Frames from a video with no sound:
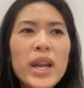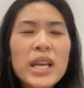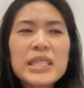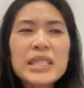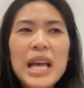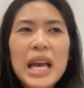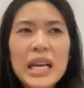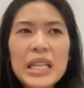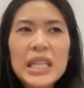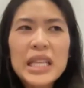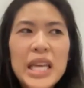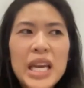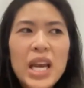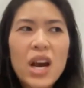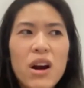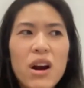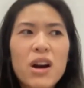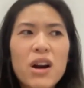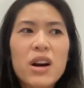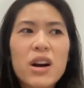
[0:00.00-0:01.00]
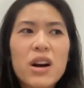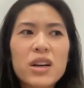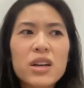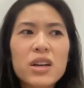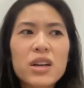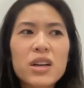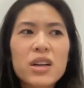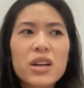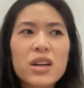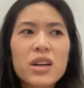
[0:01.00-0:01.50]
exactly
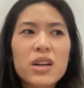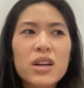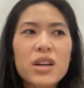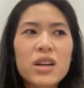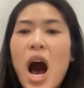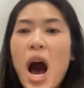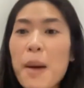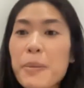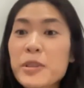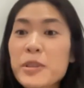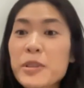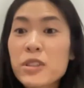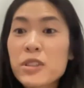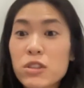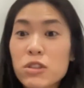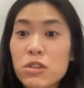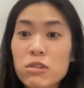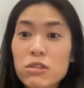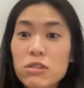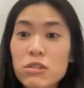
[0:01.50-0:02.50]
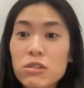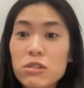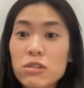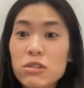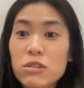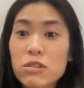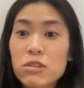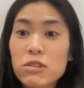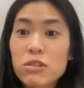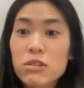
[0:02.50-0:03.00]
are the obstacles
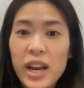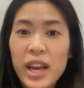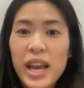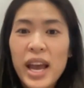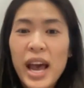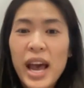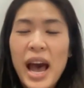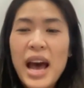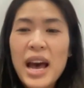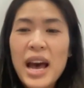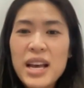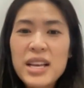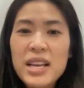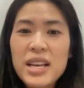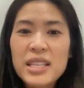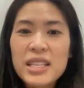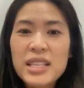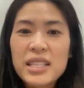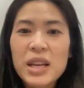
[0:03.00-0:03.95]
right? As